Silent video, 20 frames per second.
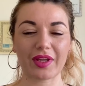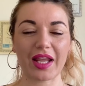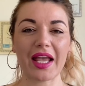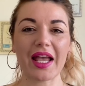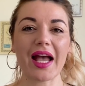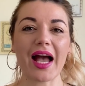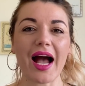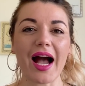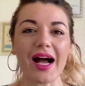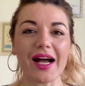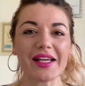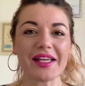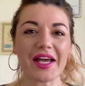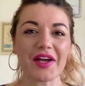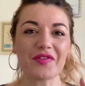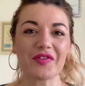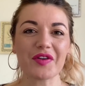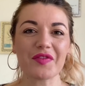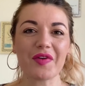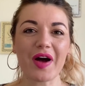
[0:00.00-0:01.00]
Hi
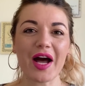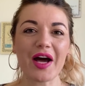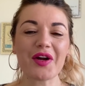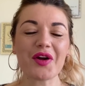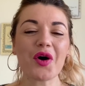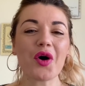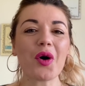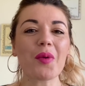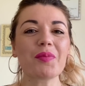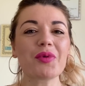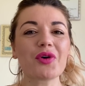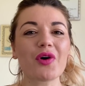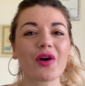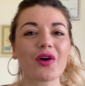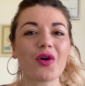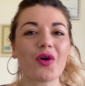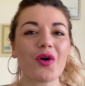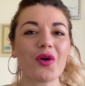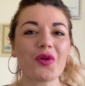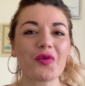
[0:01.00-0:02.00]
everyone, hope you are
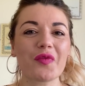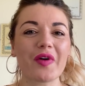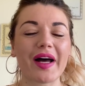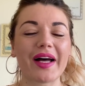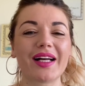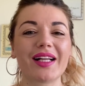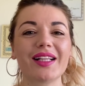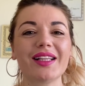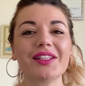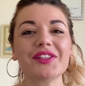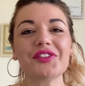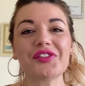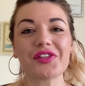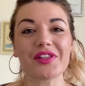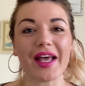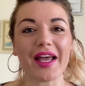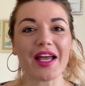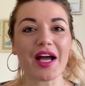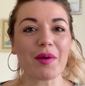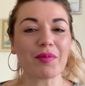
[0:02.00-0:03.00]
all well.
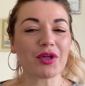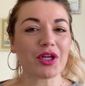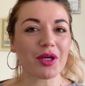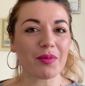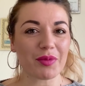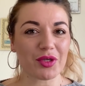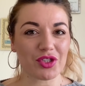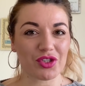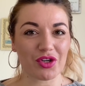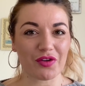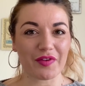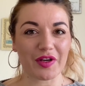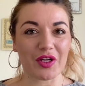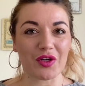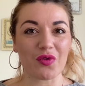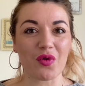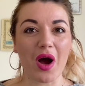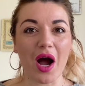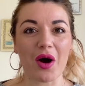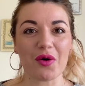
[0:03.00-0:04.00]
Today I'm going to be showing
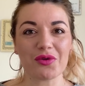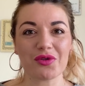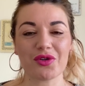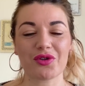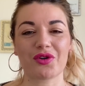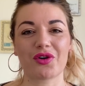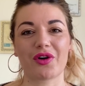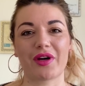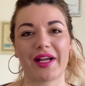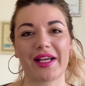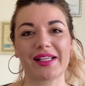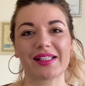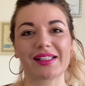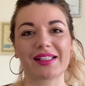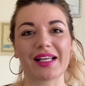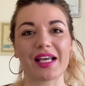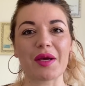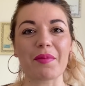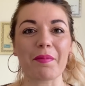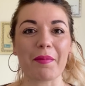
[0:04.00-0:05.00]
you how to
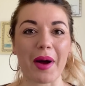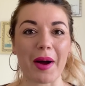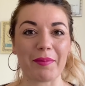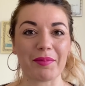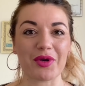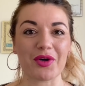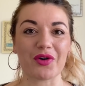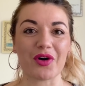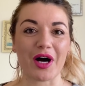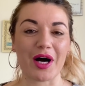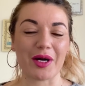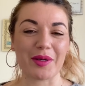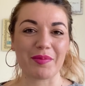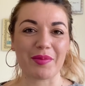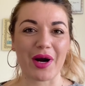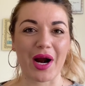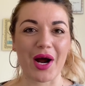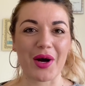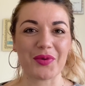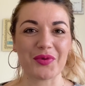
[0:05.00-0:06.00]
correctly map your
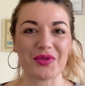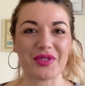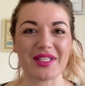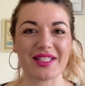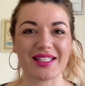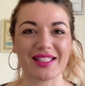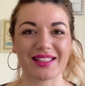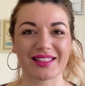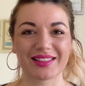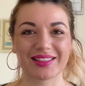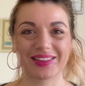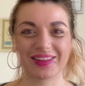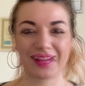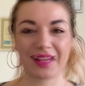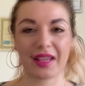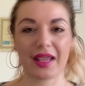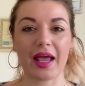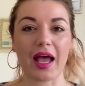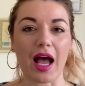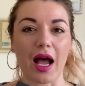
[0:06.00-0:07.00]
eyebrows.
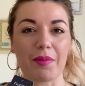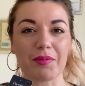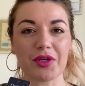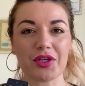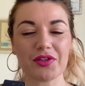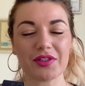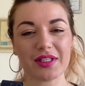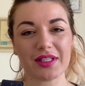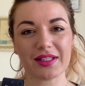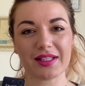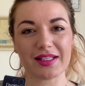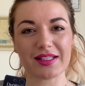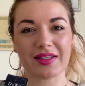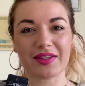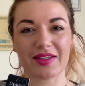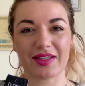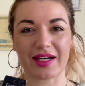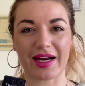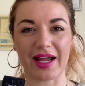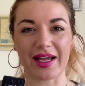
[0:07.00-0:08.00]
I'm using this
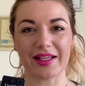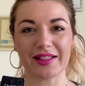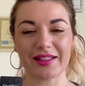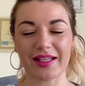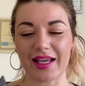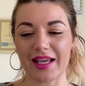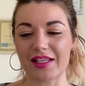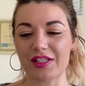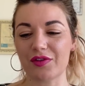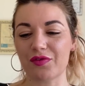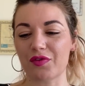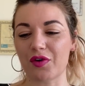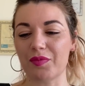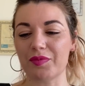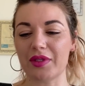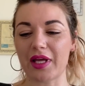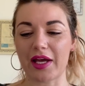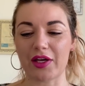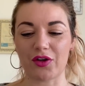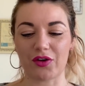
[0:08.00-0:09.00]
thread, it's from
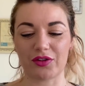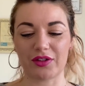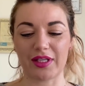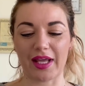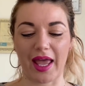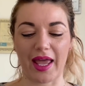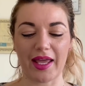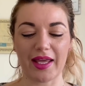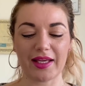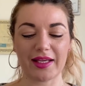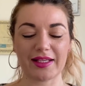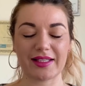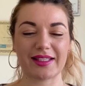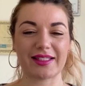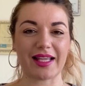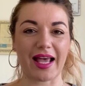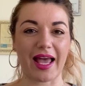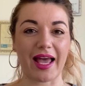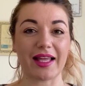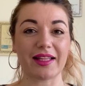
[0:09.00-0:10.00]

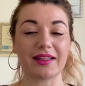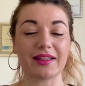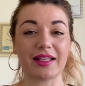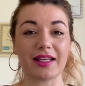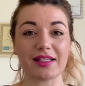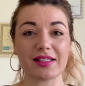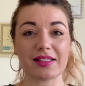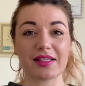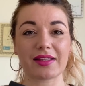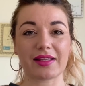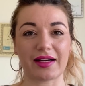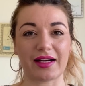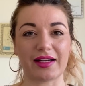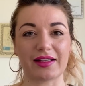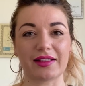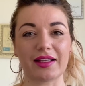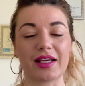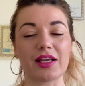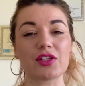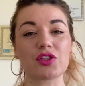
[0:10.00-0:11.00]
Dyotics, and this
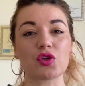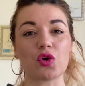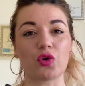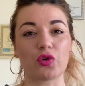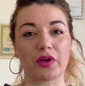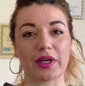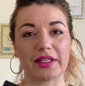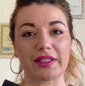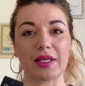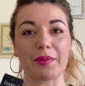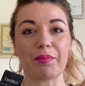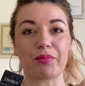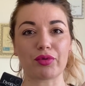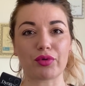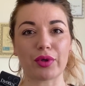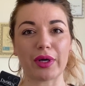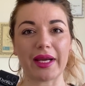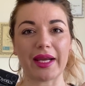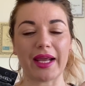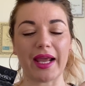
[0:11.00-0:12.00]
thread is already
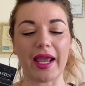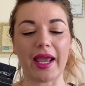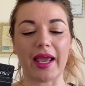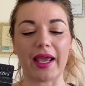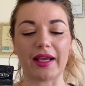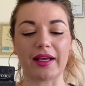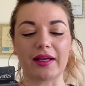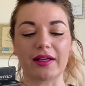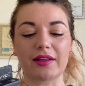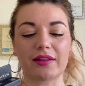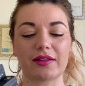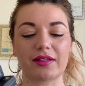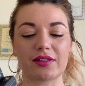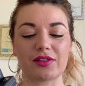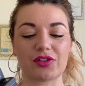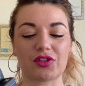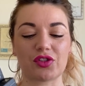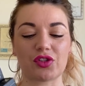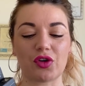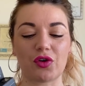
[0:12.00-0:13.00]
pre-inked.
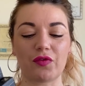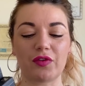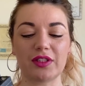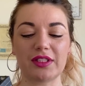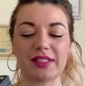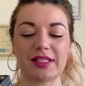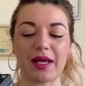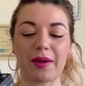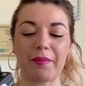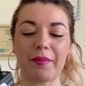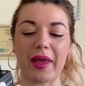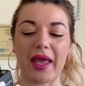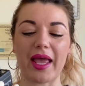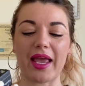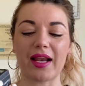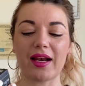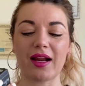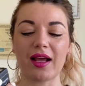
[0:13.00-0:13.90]
So what does that mean?